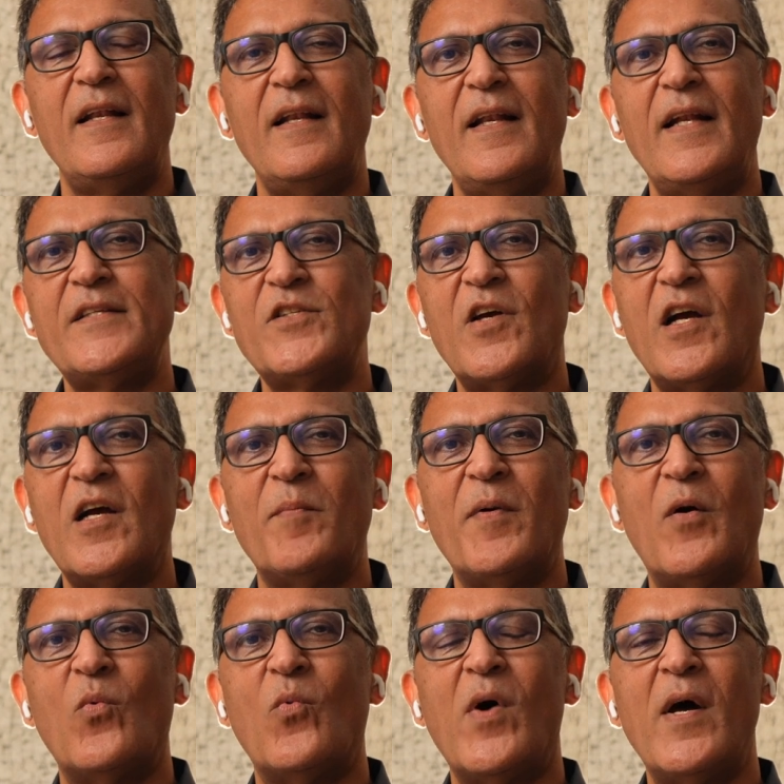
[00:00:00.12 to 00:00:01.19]
Let's talk
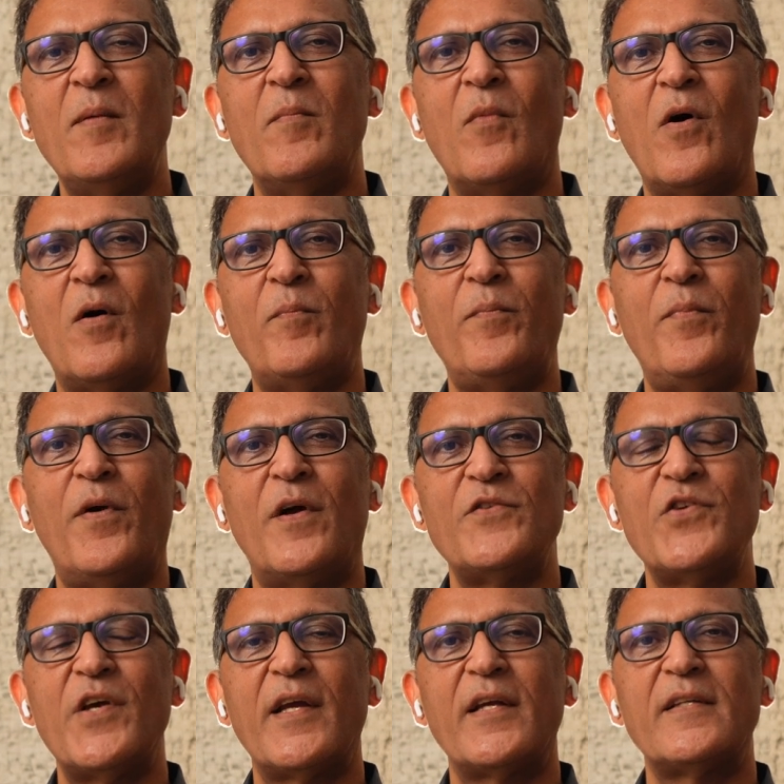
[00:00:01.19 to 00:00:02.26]
about one more
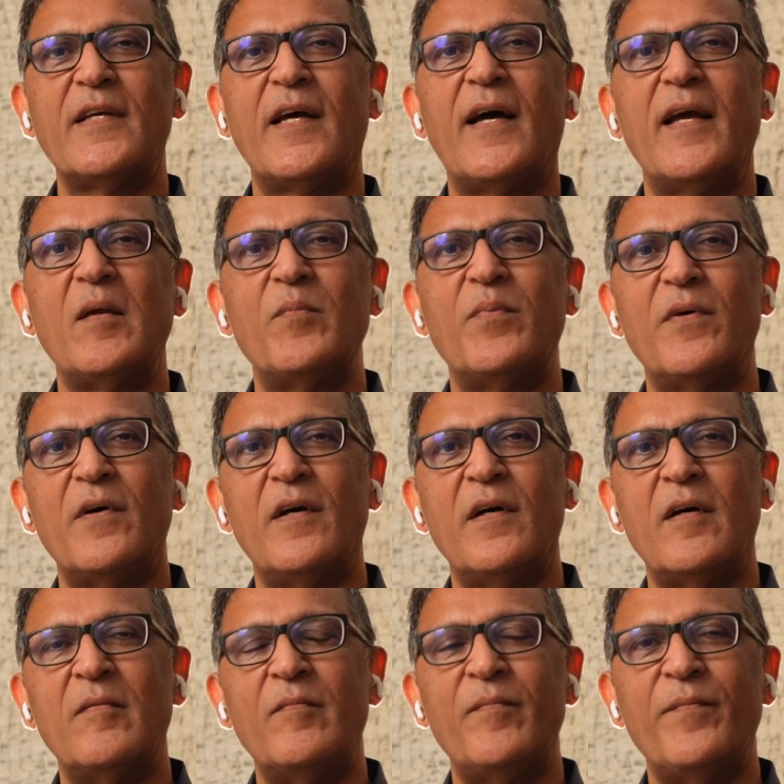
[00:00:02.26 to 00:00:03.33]
project type.
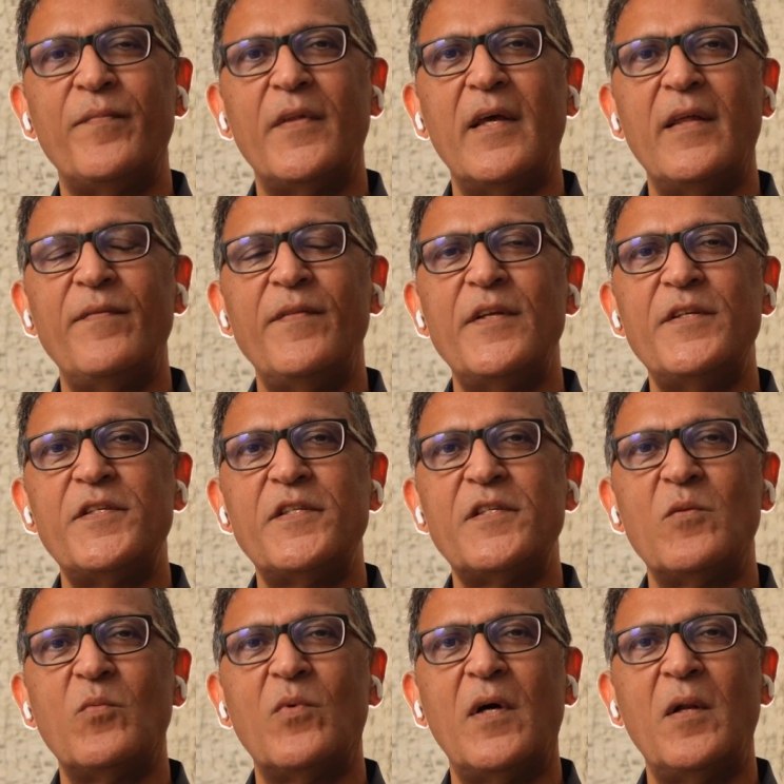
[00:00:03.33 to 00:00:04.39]
And this is
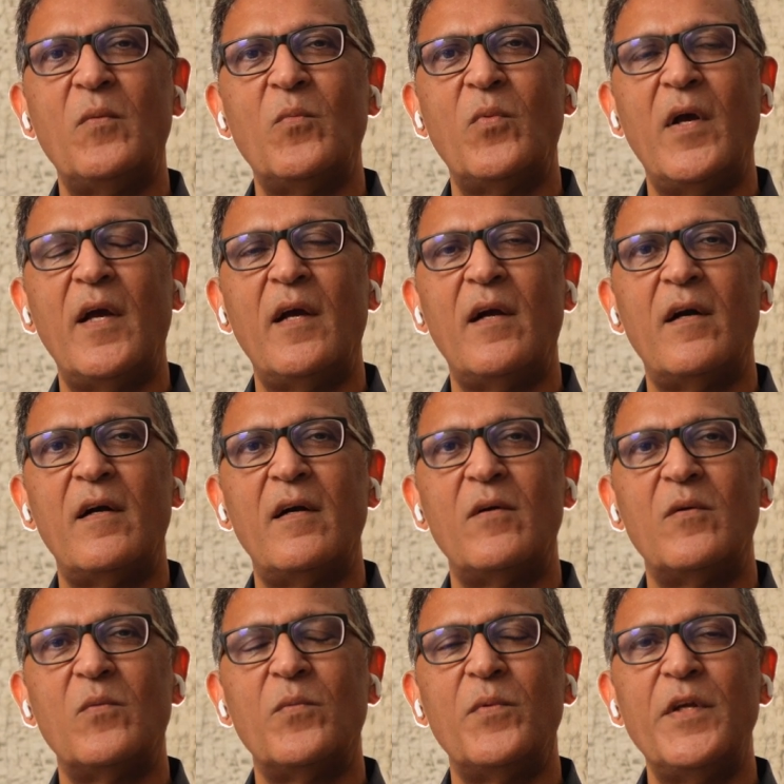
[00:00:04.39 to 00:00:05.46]
the one where
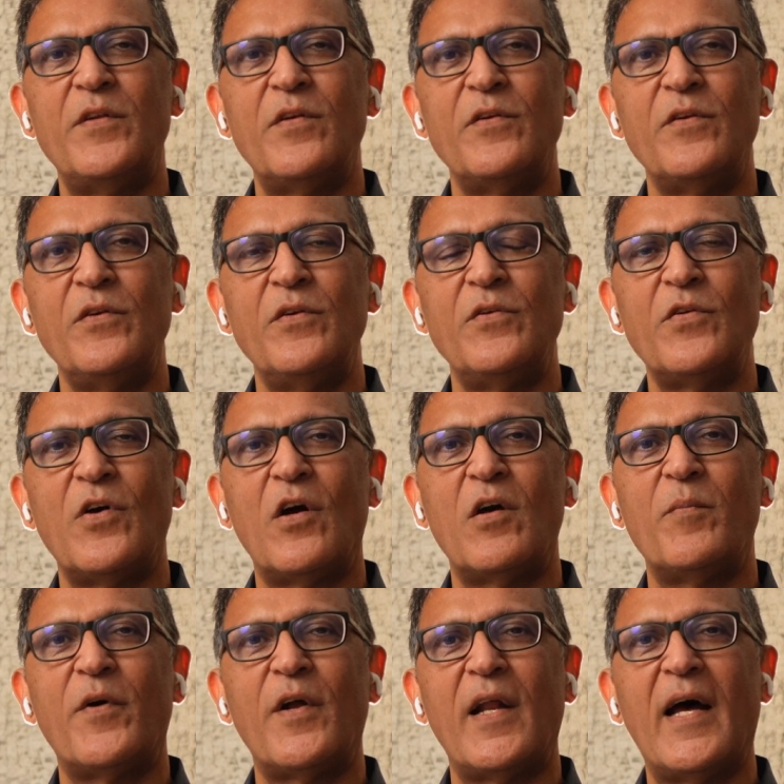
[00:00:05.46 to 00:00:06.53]
you talk
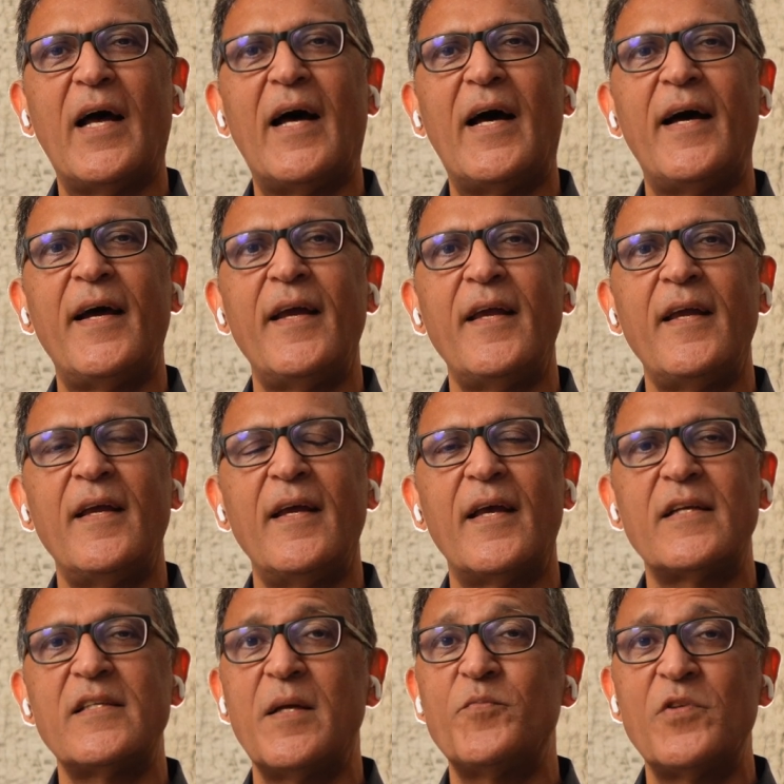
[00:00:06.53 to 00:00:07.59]
about
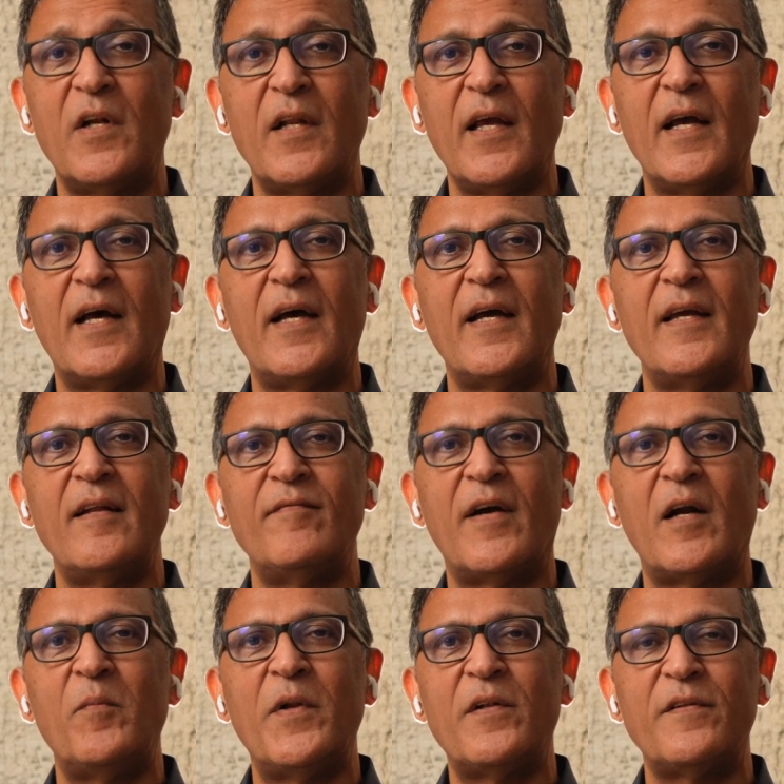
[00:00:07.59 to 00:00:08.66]
exceptionally high
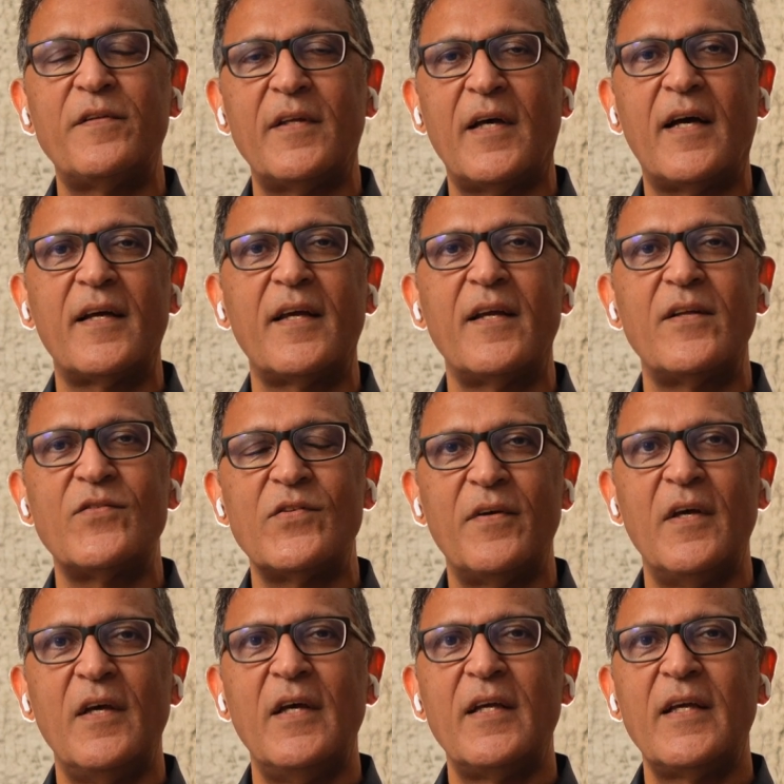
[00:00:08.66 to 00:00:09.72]
environmental targets.
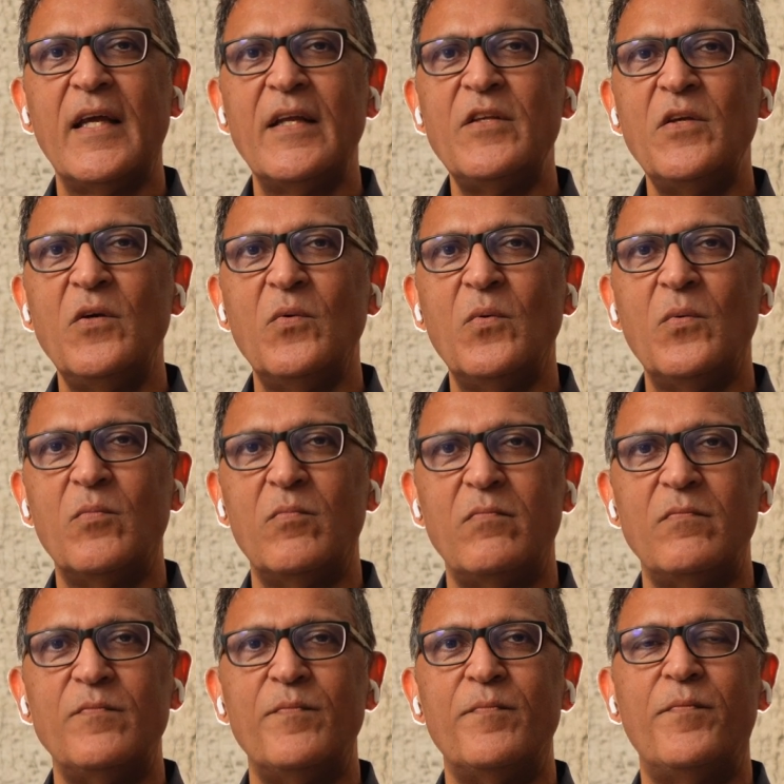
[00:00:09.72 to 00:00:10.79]
Can you
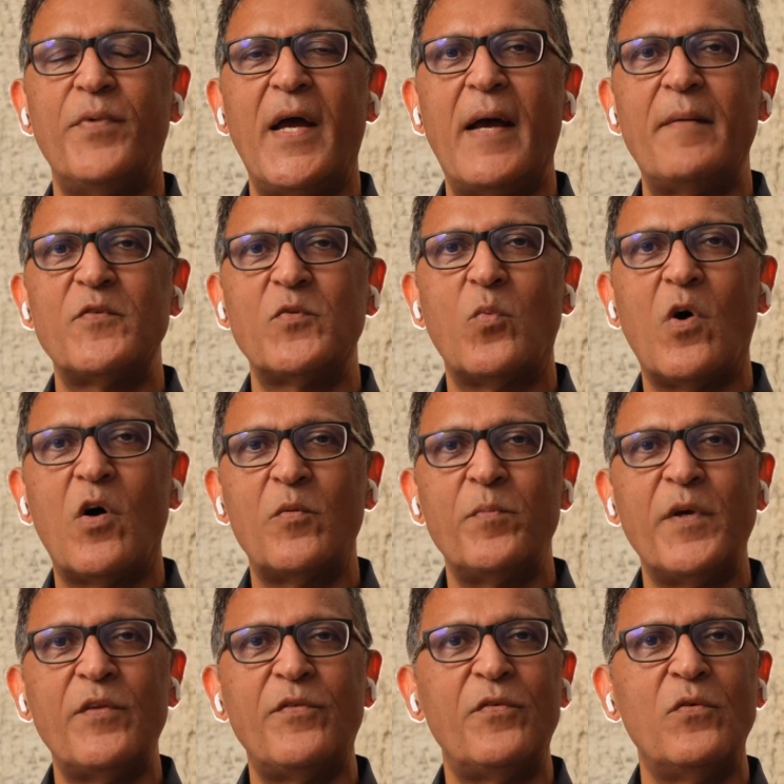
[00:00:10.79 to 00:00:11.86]
perhaps walk
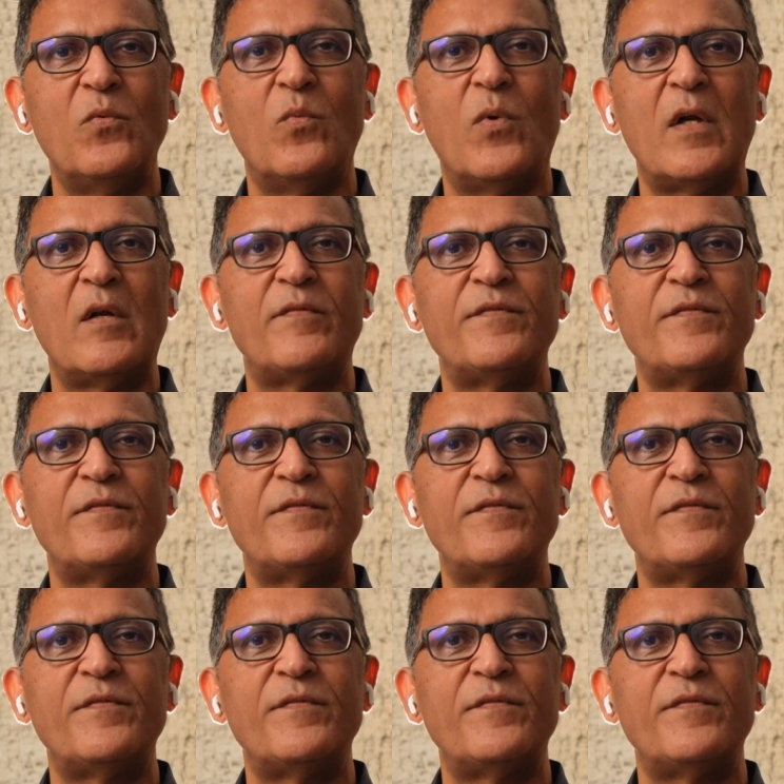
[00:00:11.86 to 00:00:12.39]
me through one of,